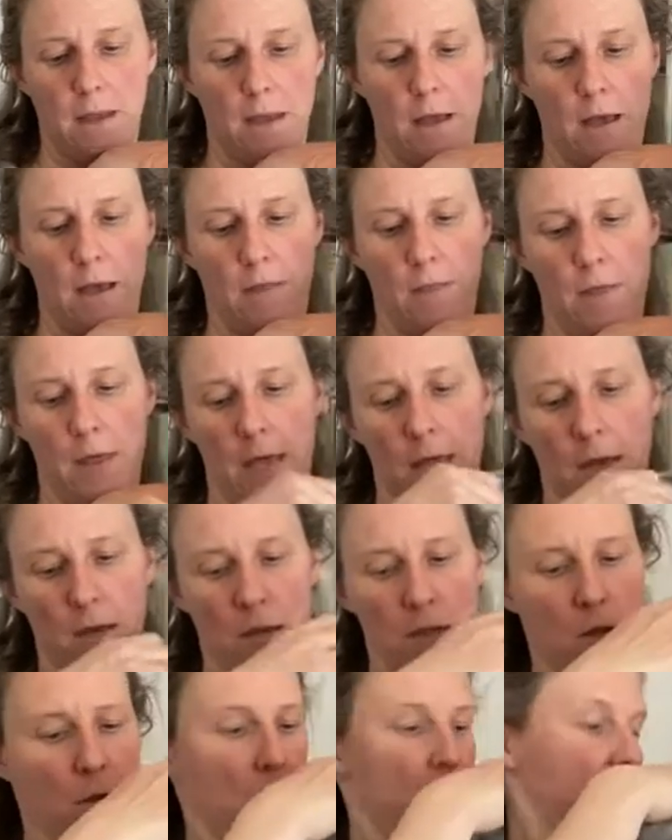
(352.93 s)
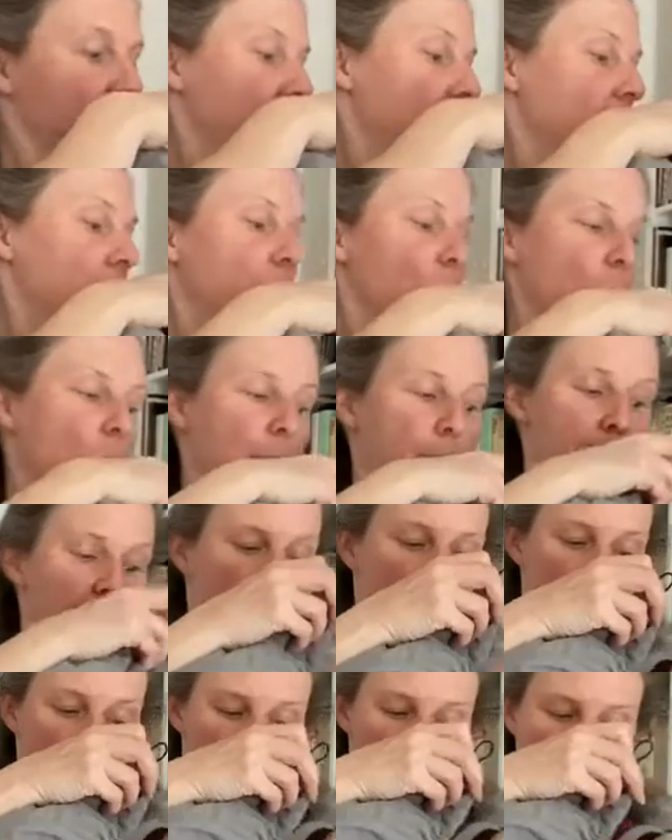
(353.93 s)
and then use the other one
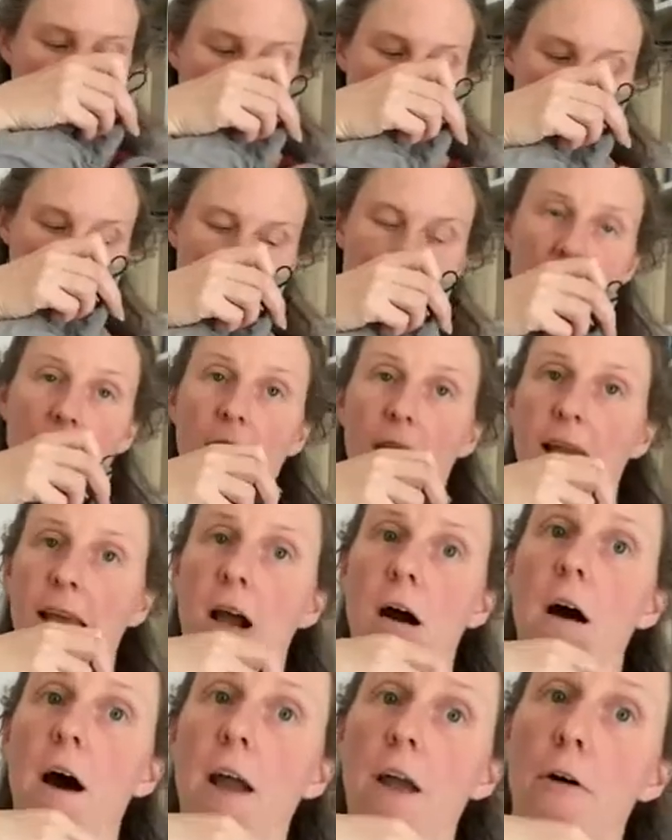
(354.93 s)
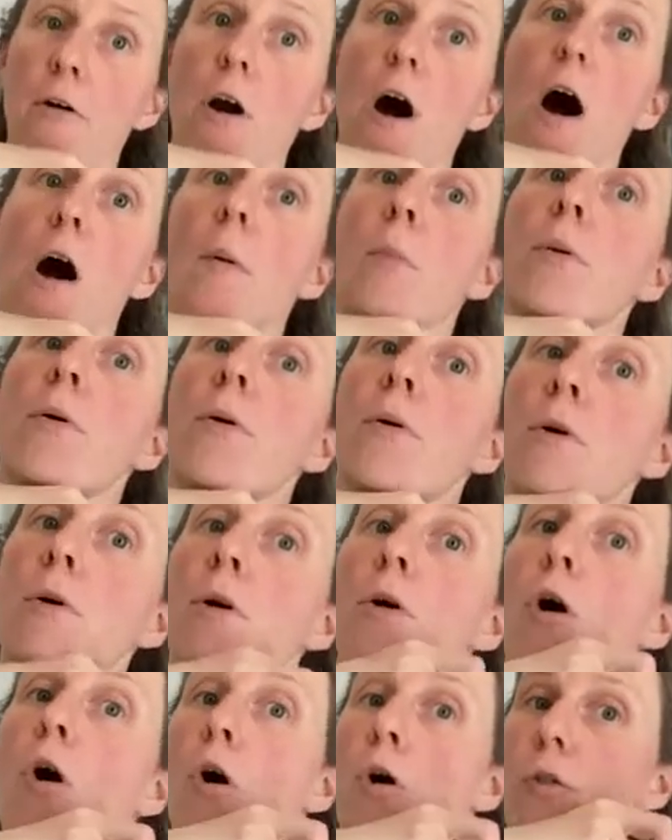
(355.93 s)
slightly higher up
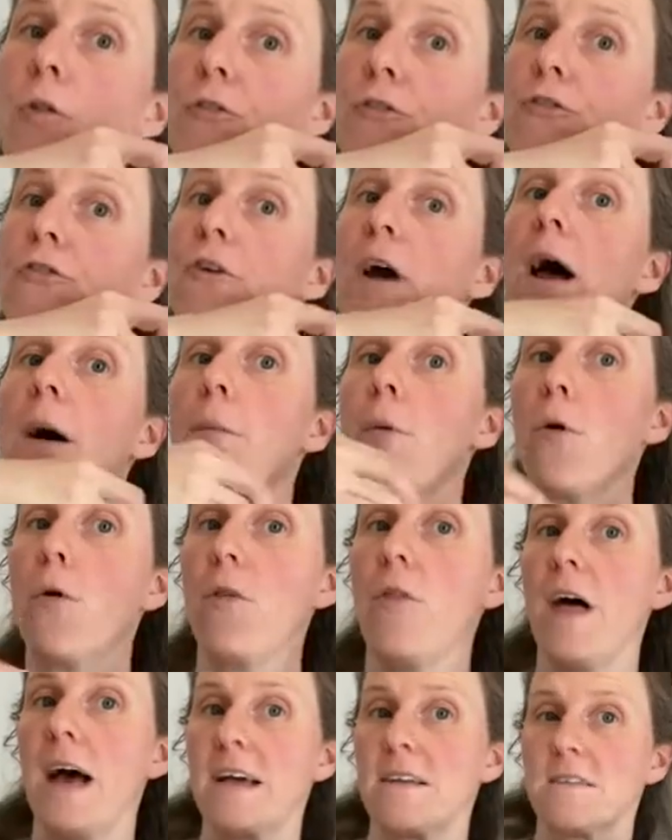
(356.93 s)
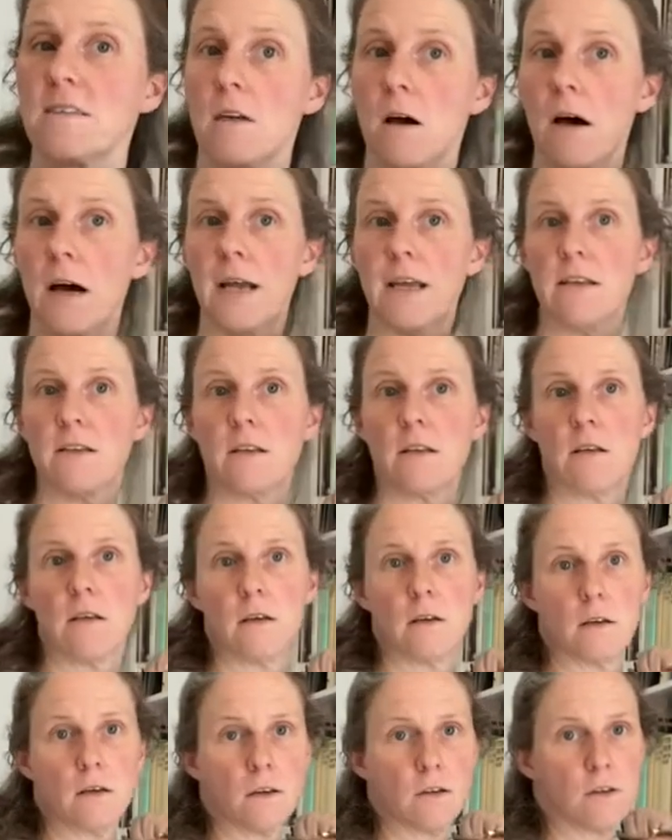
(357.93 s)
on the strap on that side
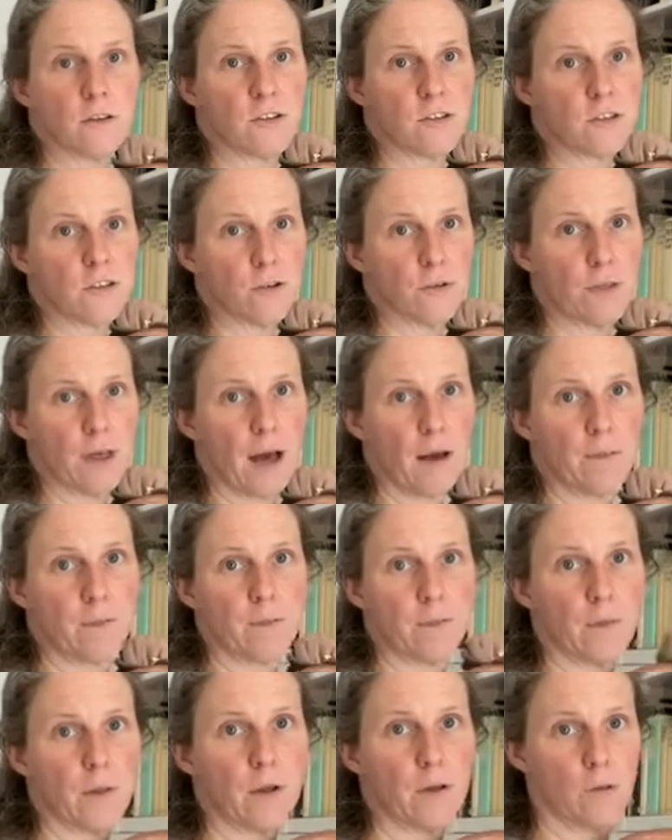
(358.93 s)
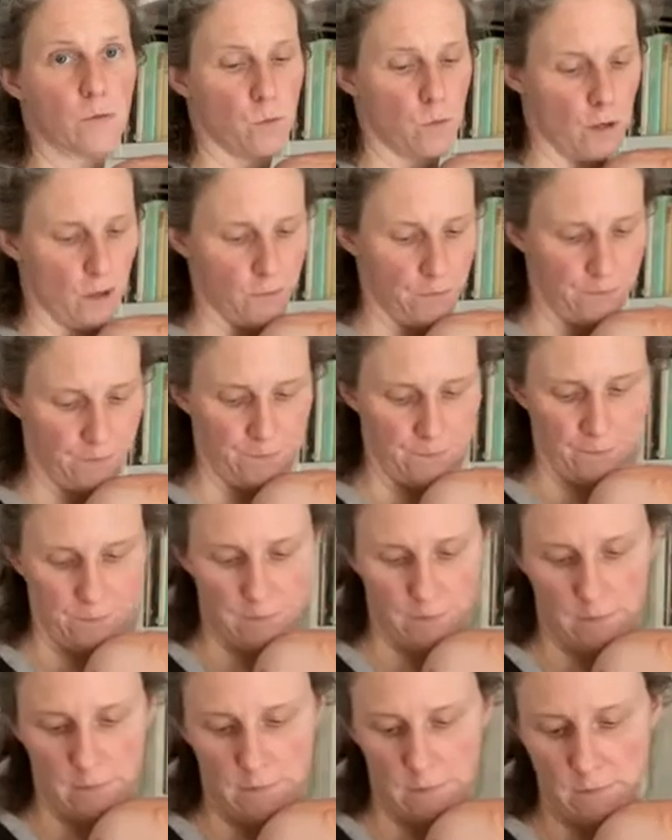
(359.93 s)
to do that as well.
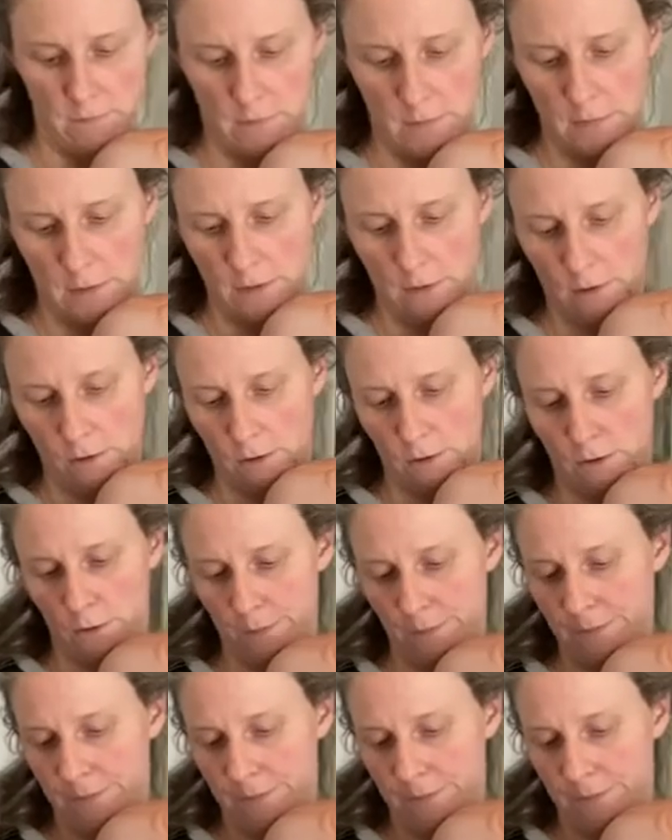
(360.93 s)
Oh.